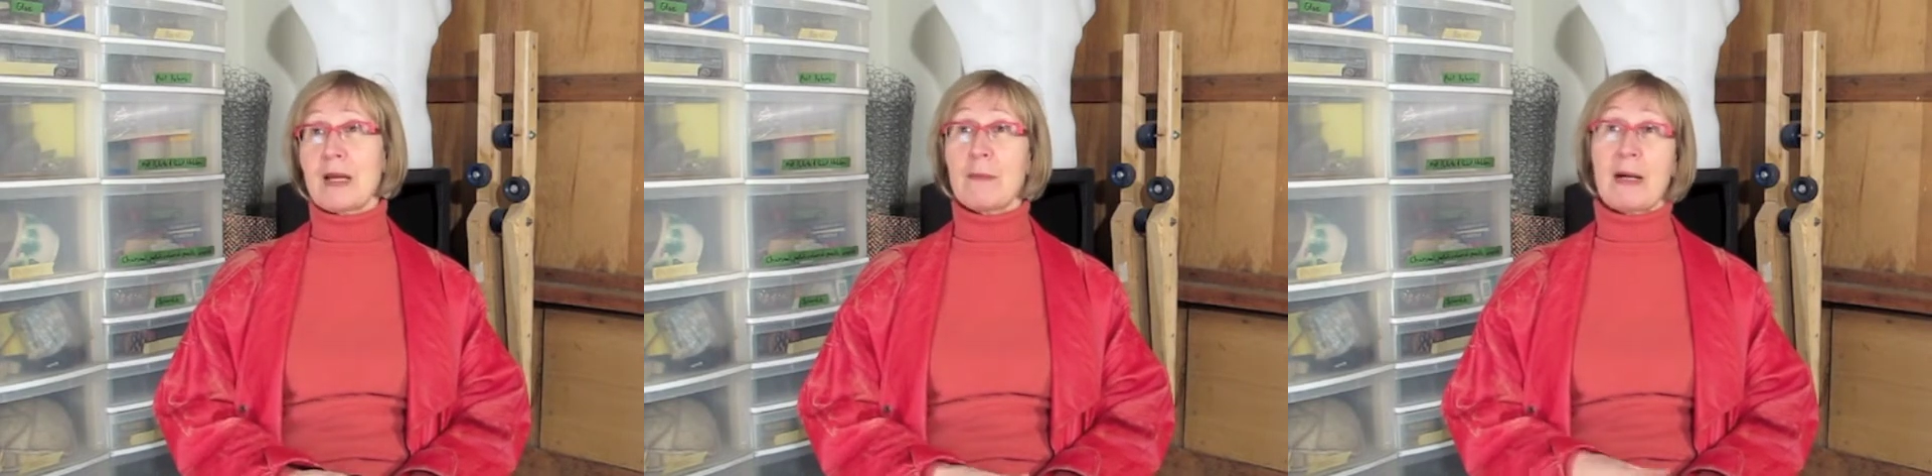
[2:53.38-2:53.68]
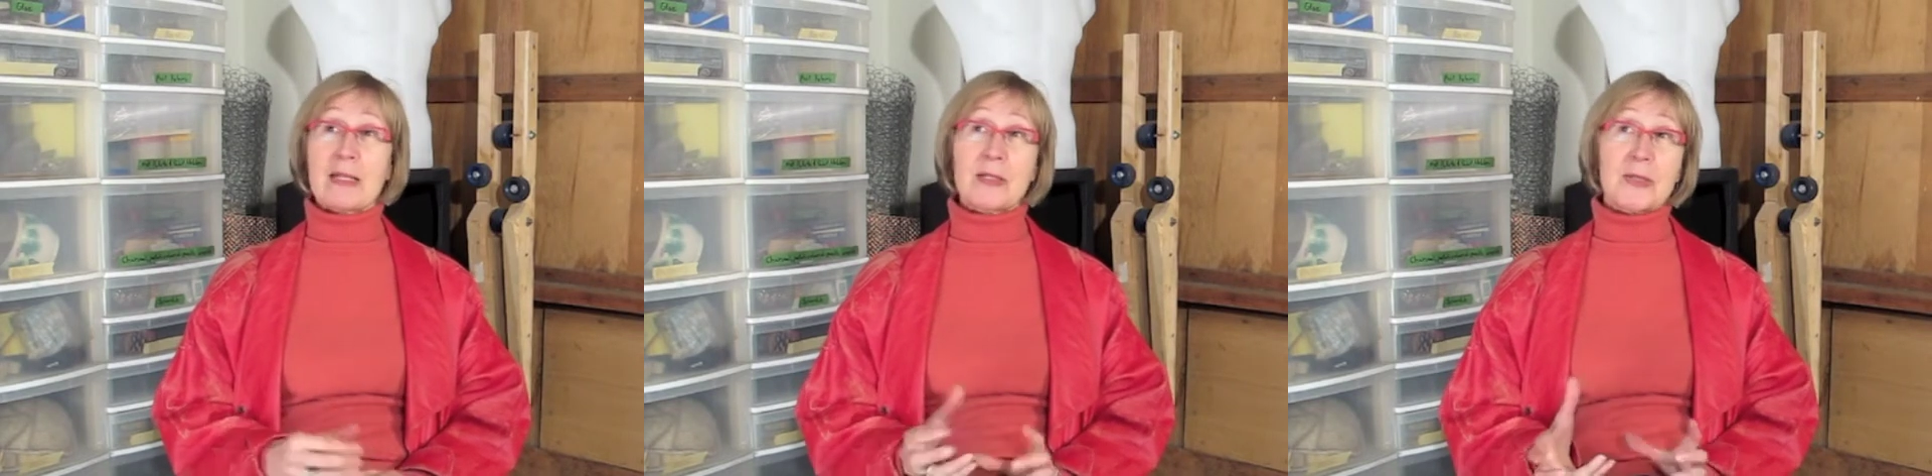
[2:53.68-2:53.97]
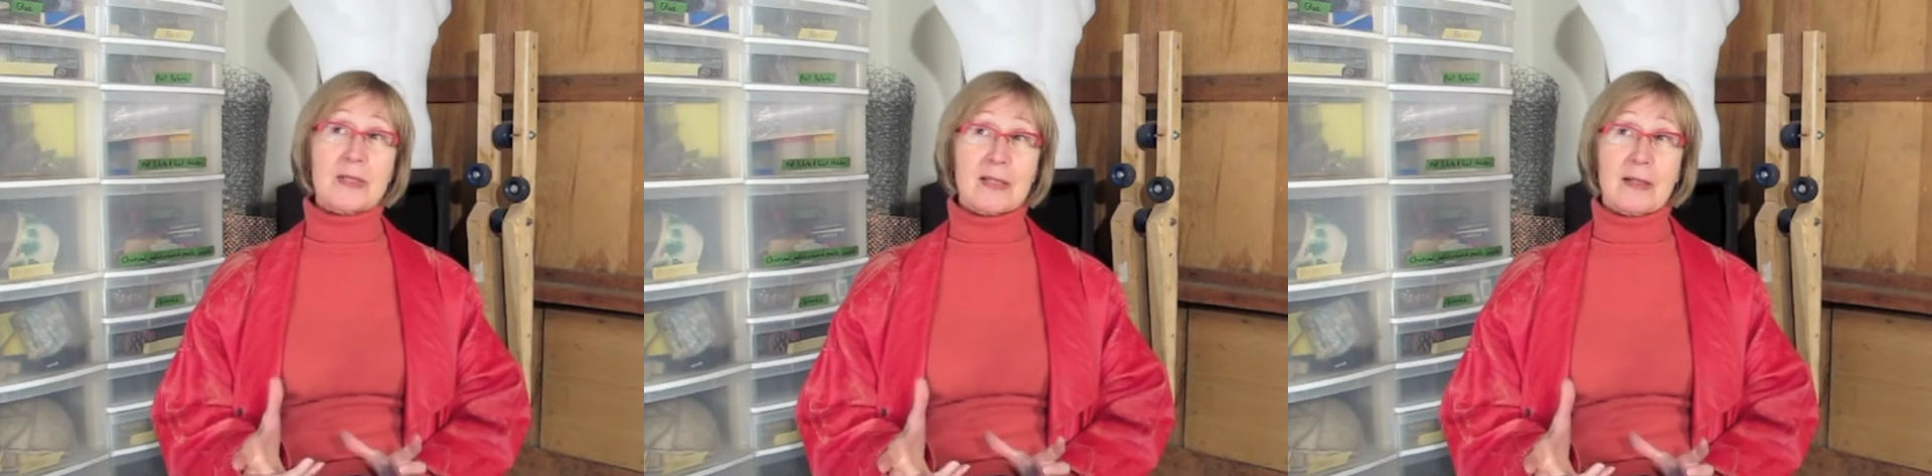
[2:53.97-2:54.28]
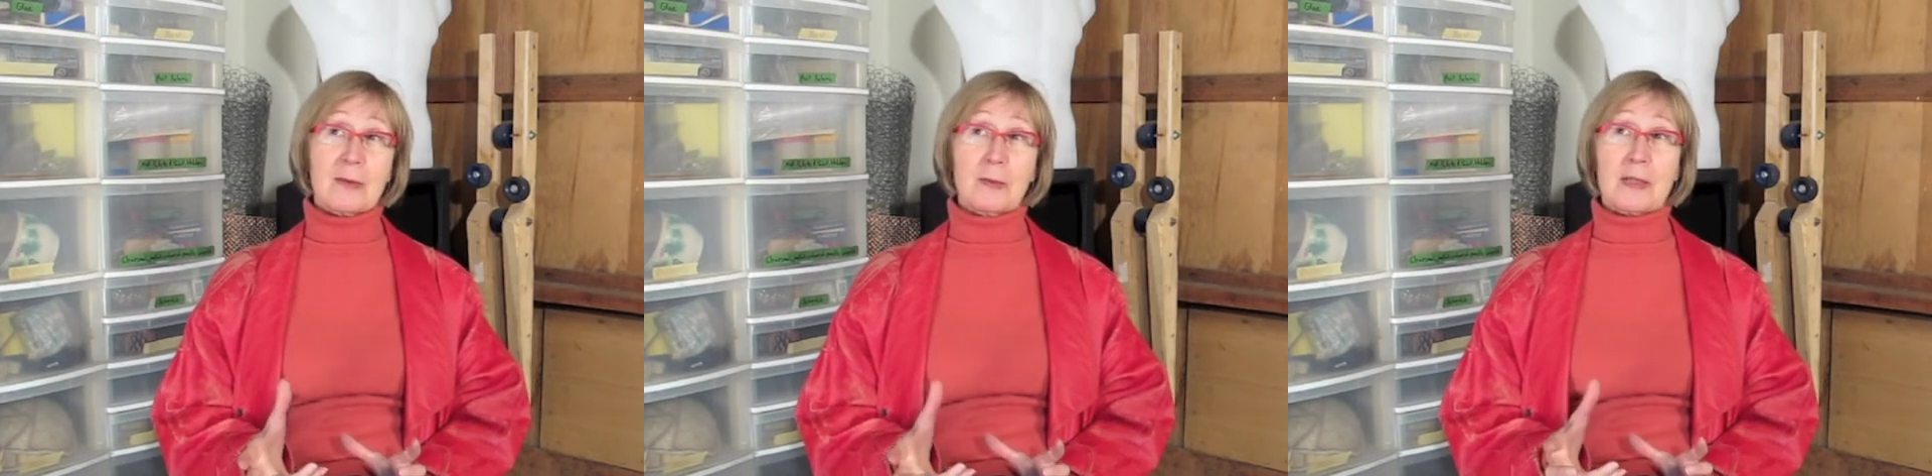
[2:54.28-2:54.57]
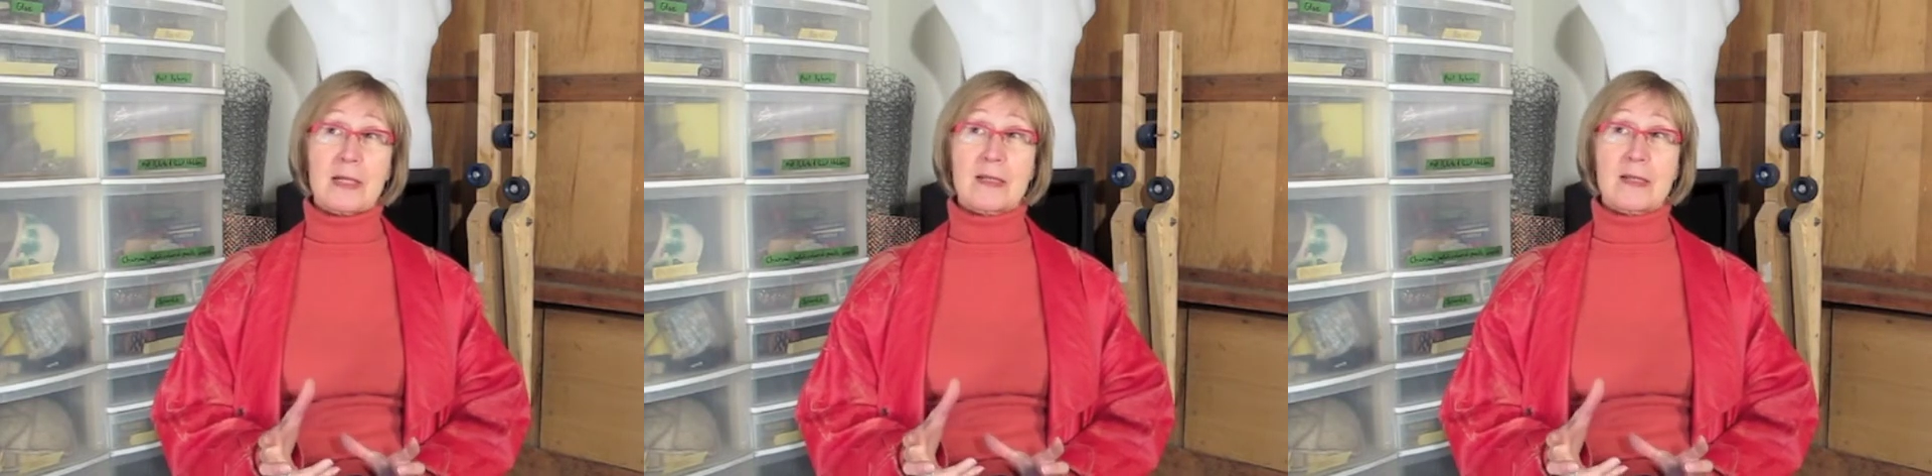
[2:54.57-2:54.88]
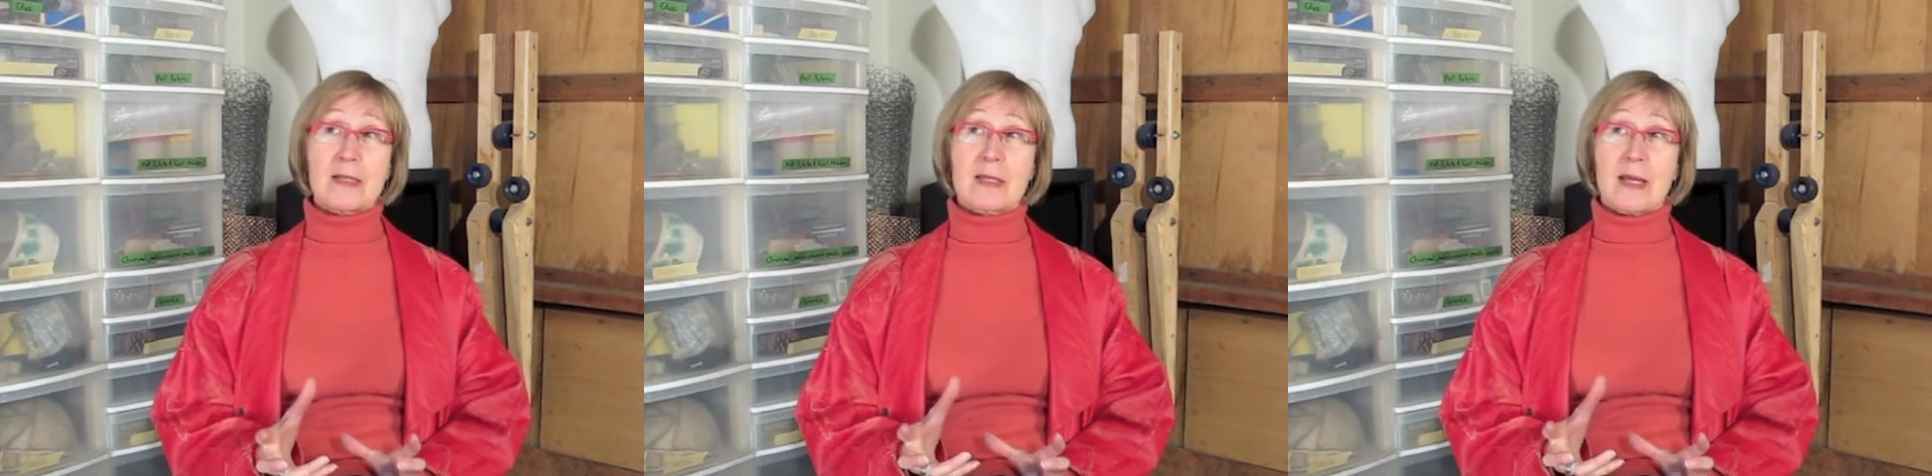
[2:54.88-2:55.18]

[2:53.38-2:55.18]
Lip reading: And my interest in it was